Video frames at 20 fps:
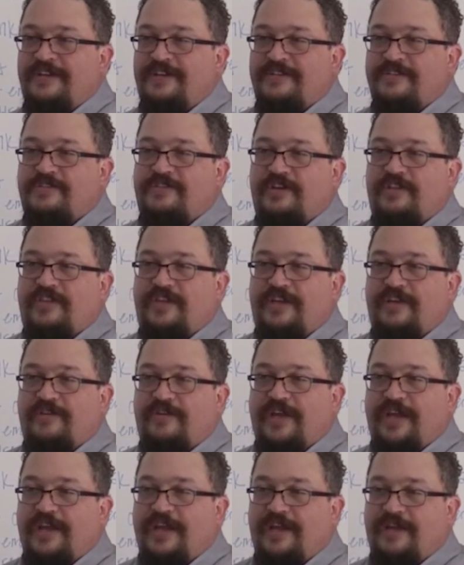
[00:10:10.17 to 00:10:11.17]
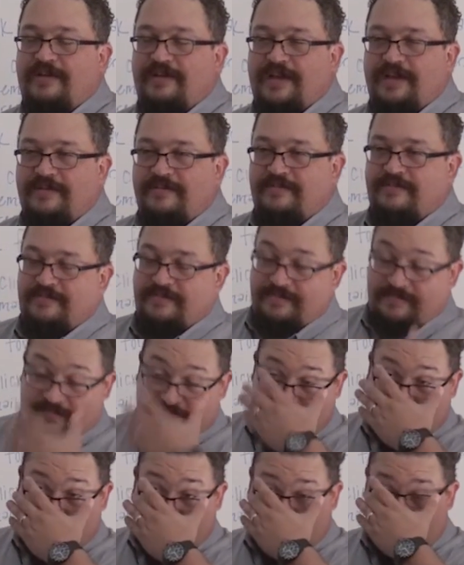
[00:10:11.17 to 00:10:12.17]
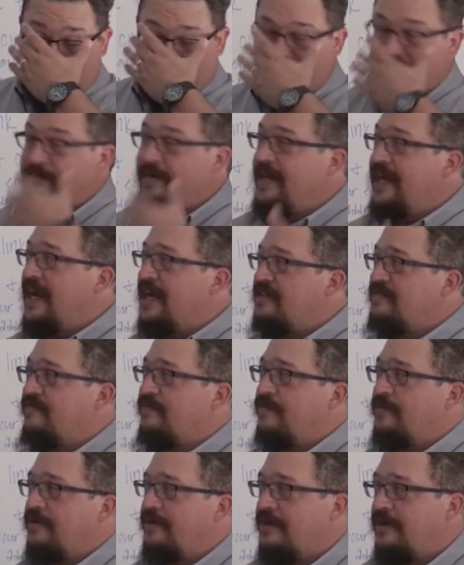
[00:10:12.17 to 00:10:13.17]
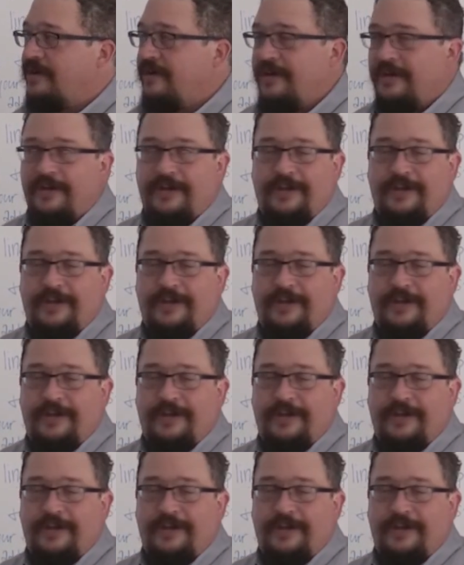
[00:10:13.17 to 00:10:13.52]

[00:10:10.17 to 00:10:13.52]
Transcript: Start thinking, okay, somebody asked for